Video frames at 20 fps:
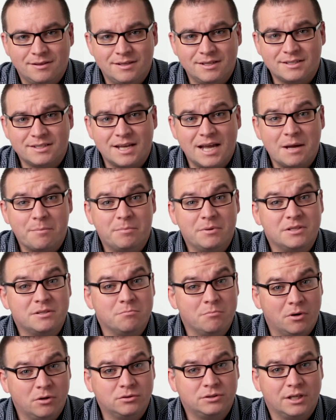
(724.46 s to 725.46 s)
This app
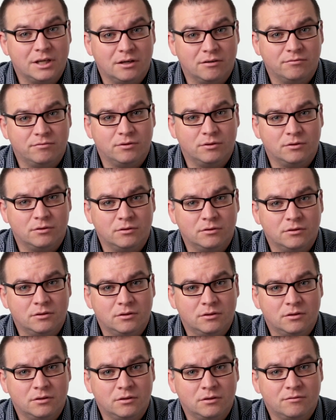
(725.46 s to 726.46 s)
is most helpful
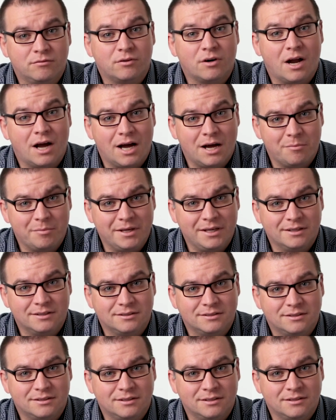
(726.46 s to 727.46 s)
for
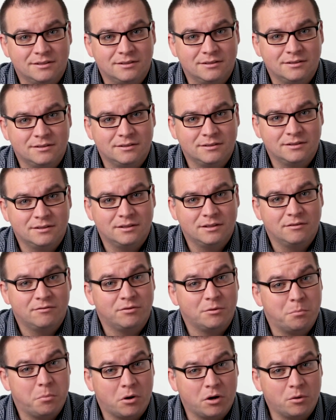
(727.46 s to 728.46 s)
hobbyists.
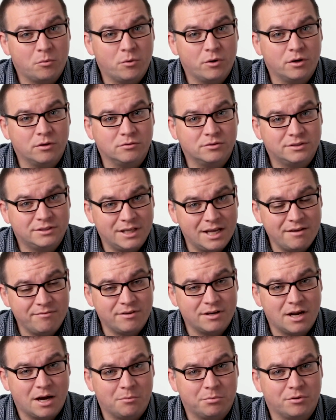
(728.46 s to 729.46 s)
For Part
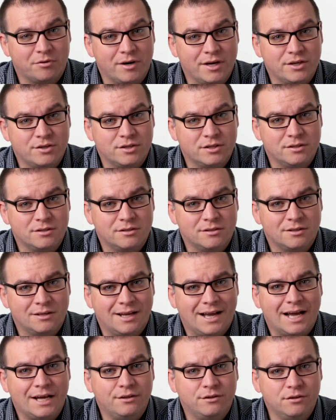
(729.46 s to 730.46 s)
107 operations,
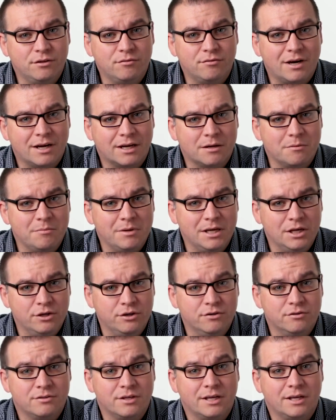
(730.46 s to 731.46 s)
I do recommend
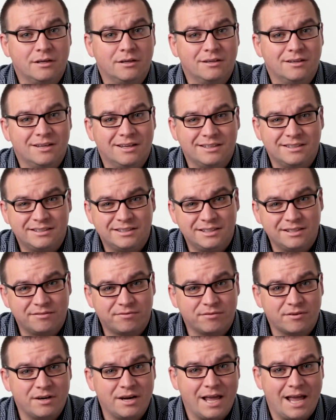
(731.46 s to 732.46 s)
using a
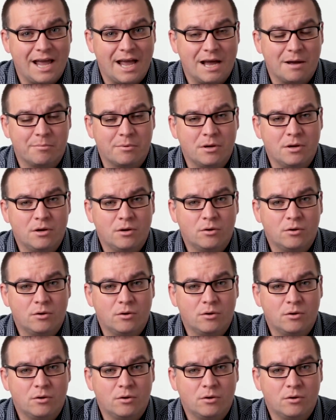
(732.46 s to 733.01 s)
different app